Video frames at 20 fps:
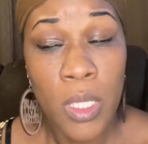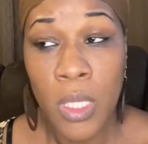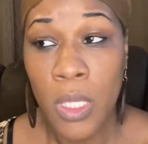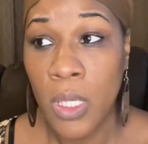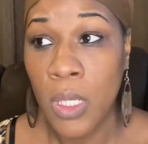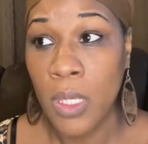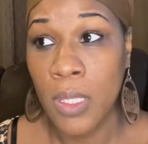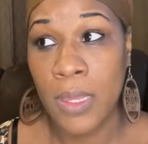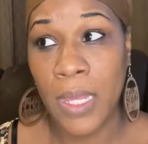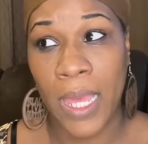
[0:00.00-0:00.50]

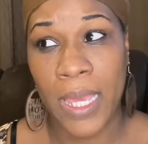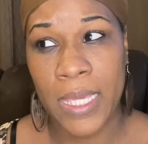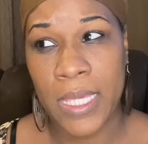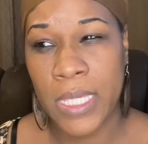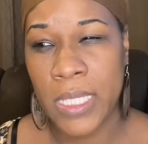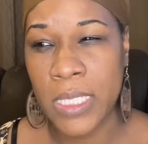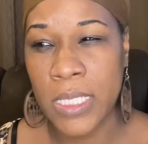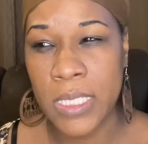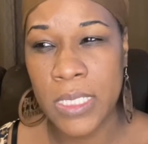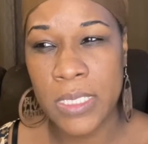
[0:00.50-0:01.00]
like
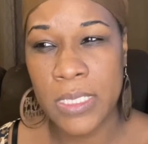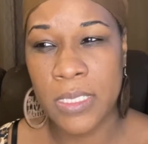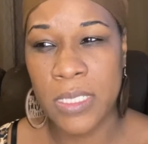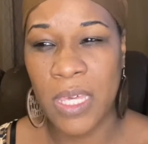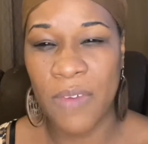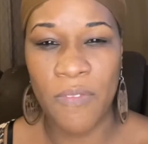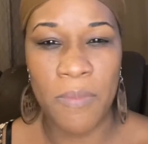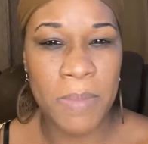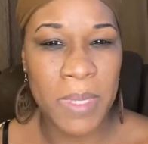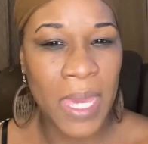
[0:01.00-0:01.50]
he's
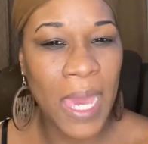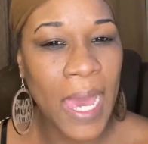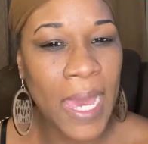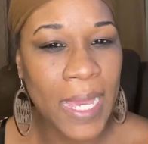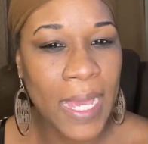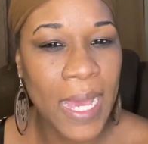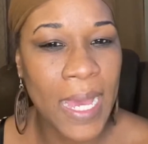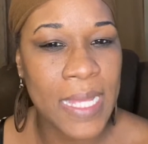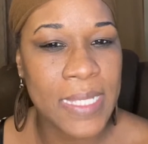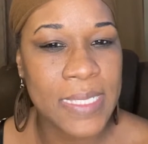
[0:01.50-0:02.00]
giving me eye
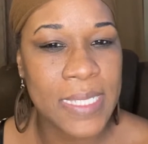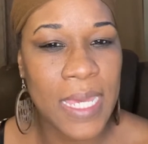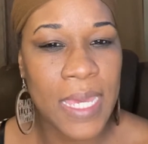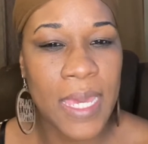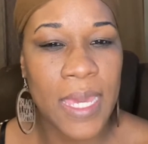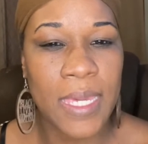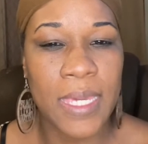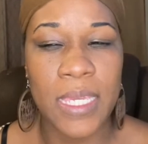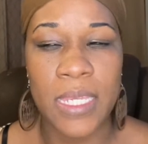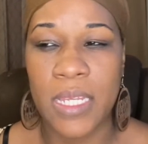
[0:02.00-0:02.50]

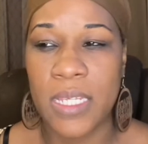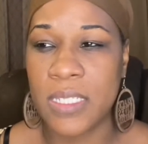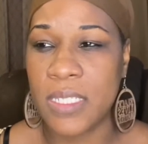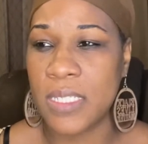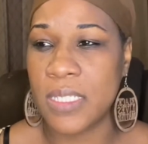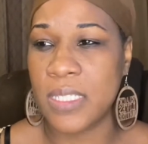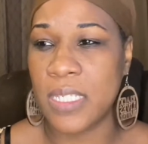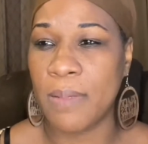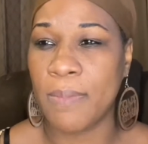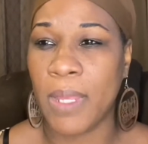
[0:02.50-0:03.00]
contact. He doesn't
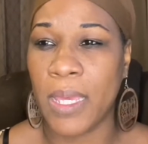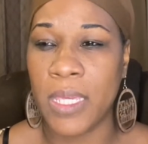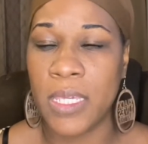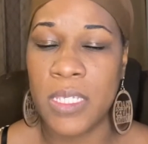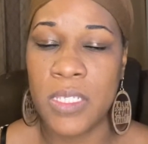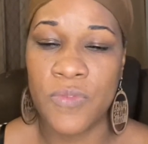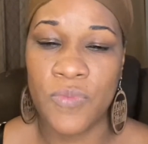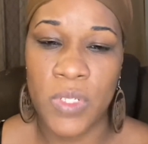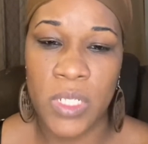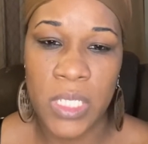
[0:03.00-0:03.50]
seem like
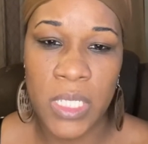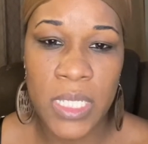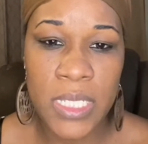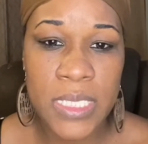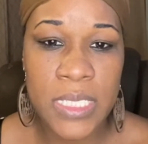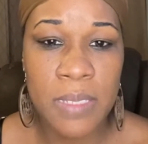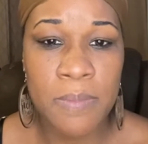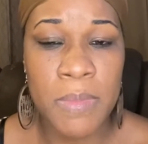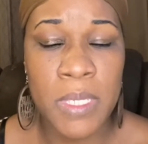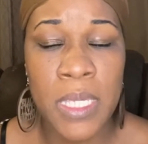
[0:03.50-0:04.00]
he's really
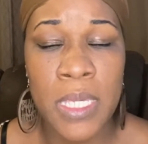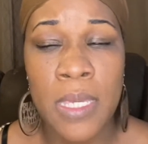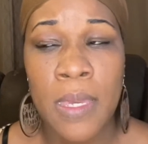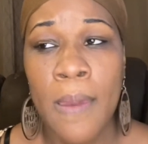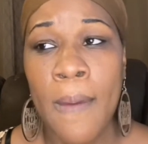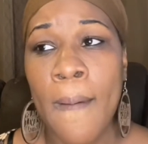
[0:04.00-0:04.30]
into me.